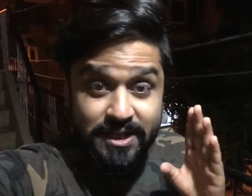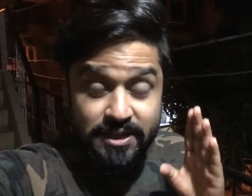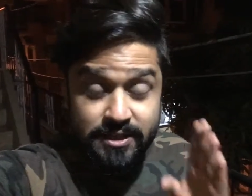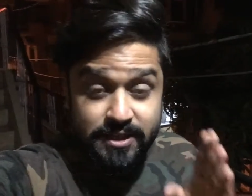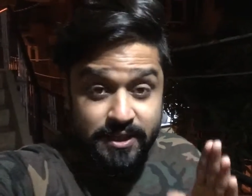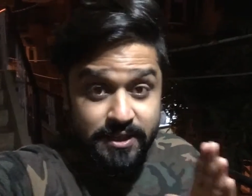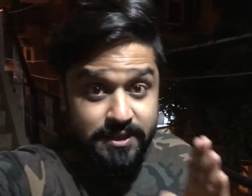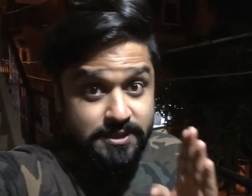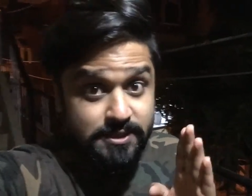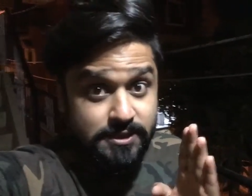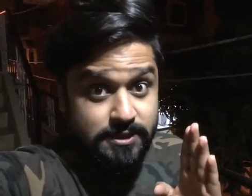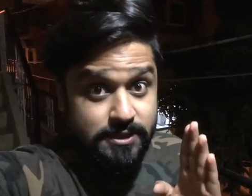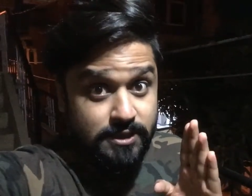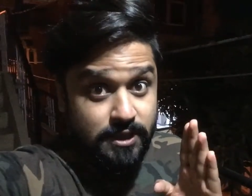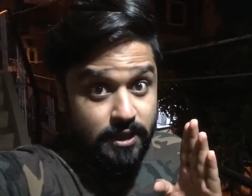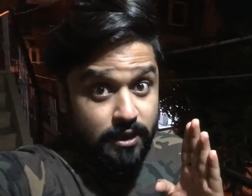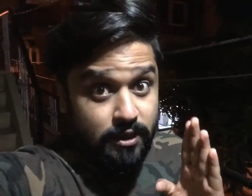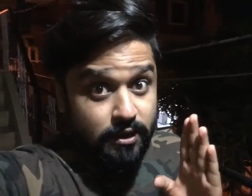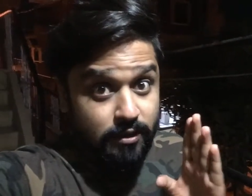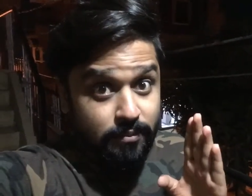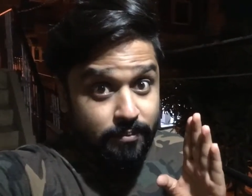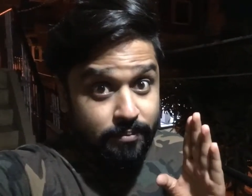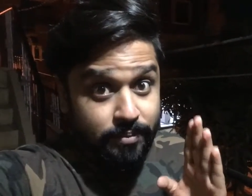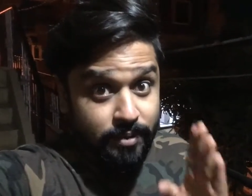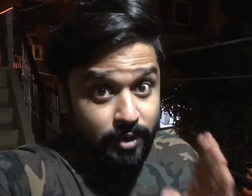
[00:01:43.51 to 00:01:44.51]
This
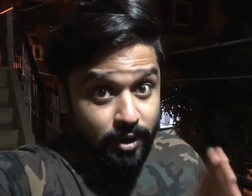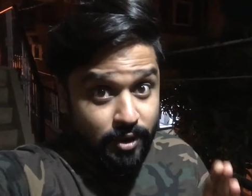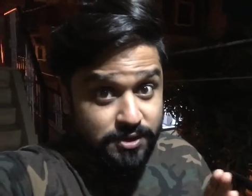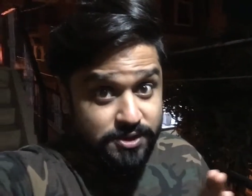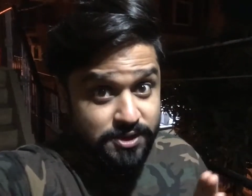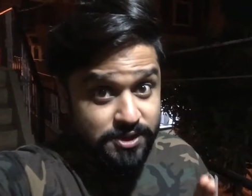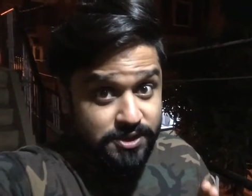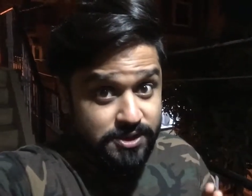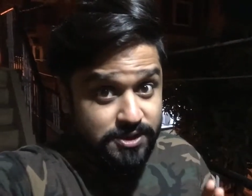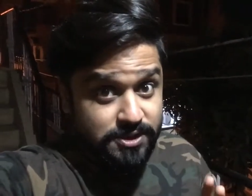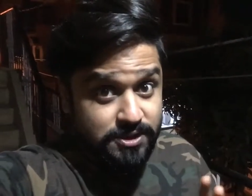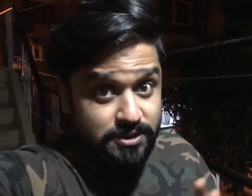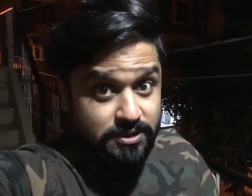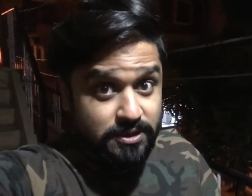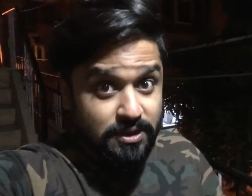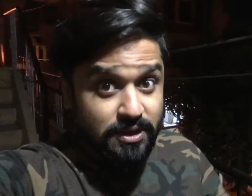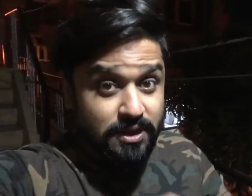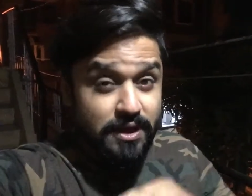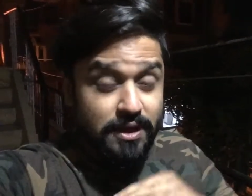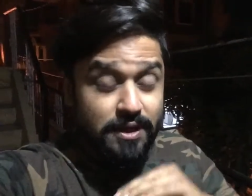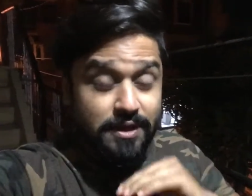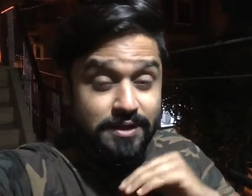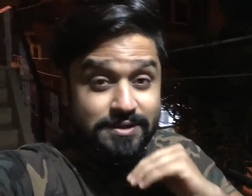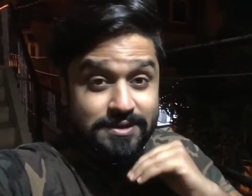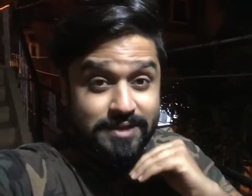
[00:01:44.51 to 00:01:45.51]
process
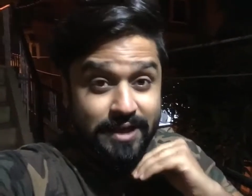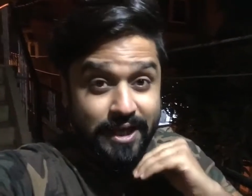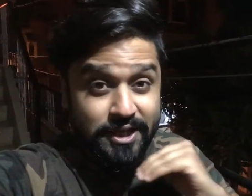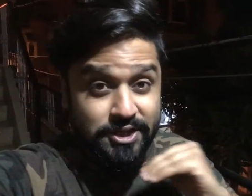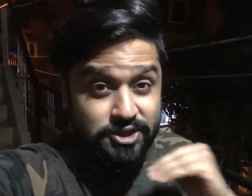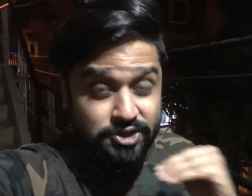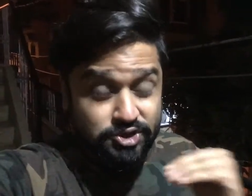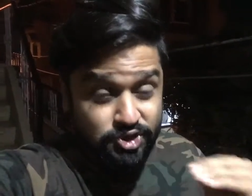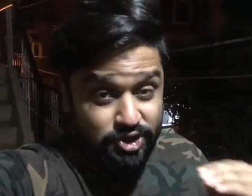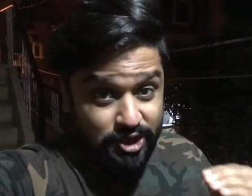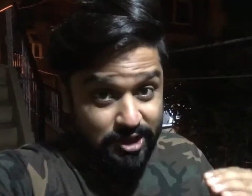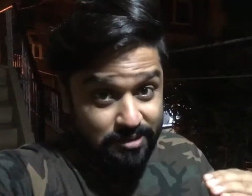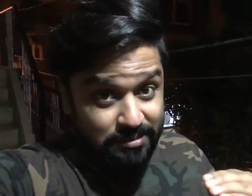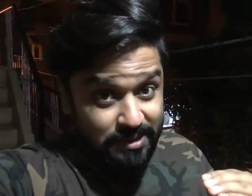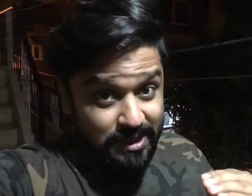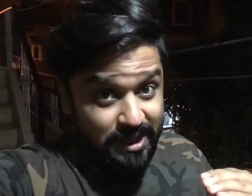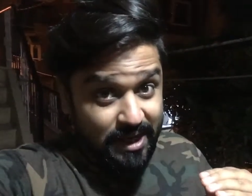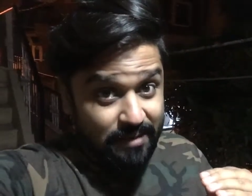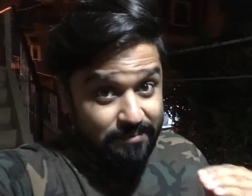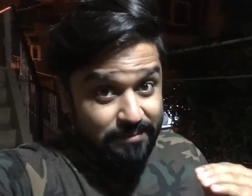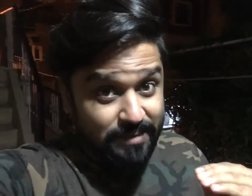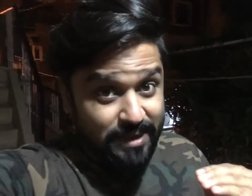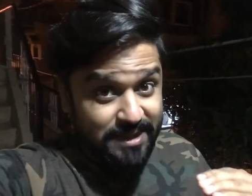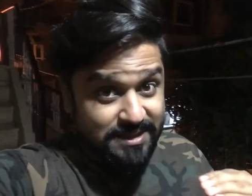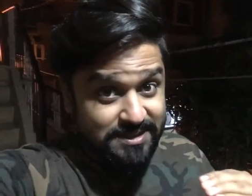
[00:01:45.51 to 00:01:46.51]
is extremely
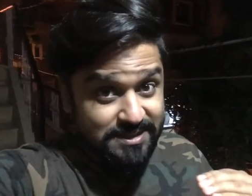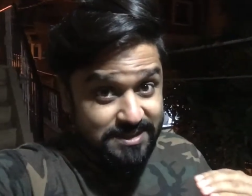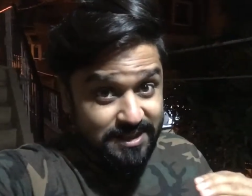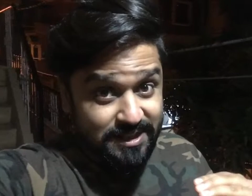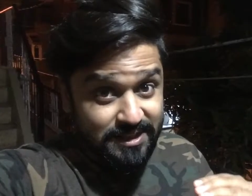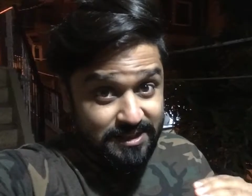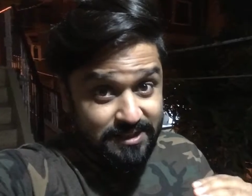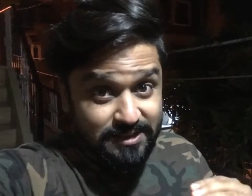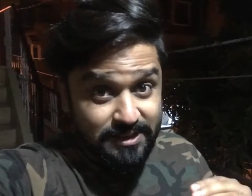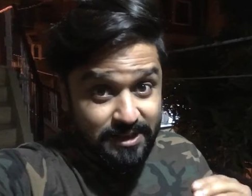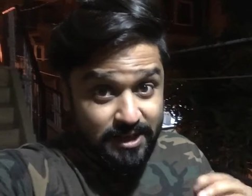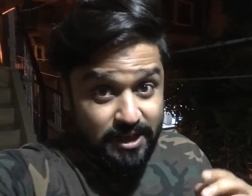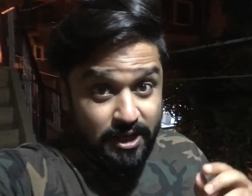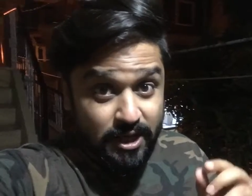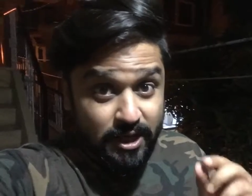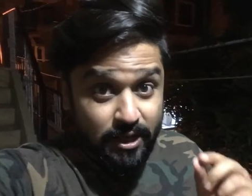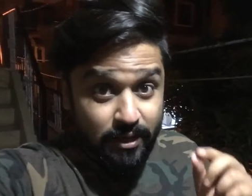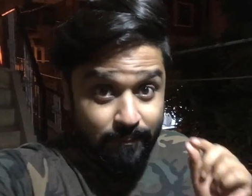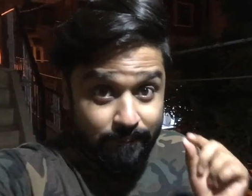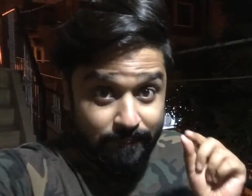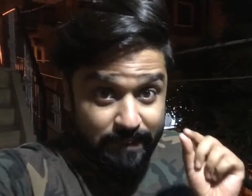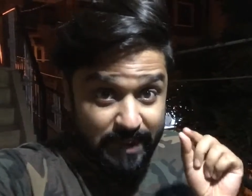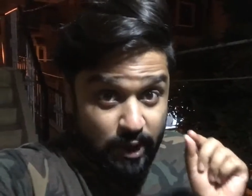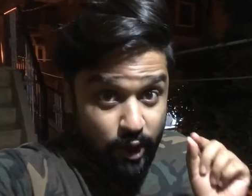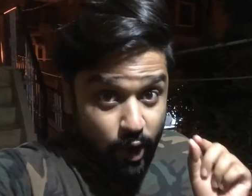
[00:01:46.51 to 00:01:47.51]
amazing
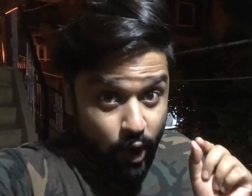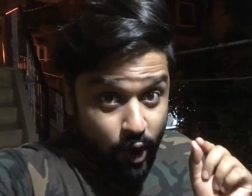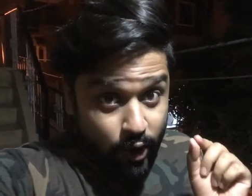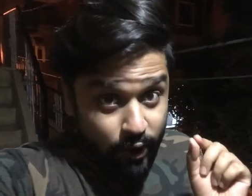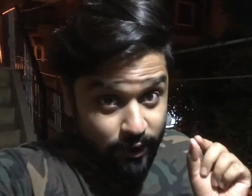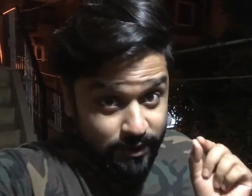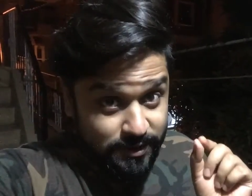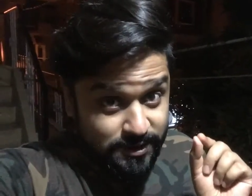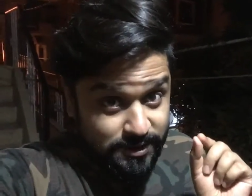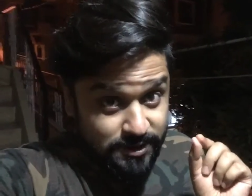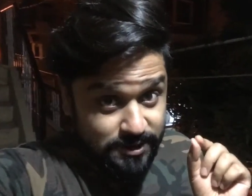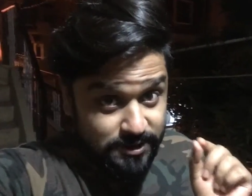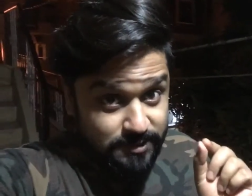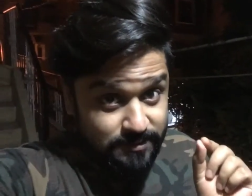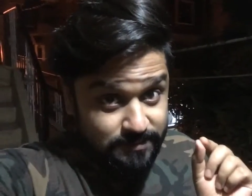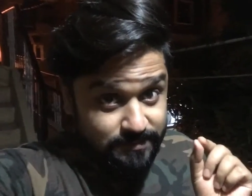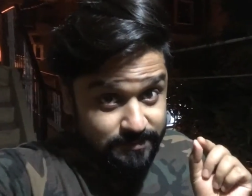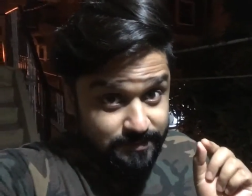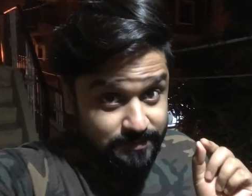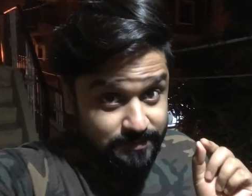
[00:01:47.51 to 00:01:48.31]
because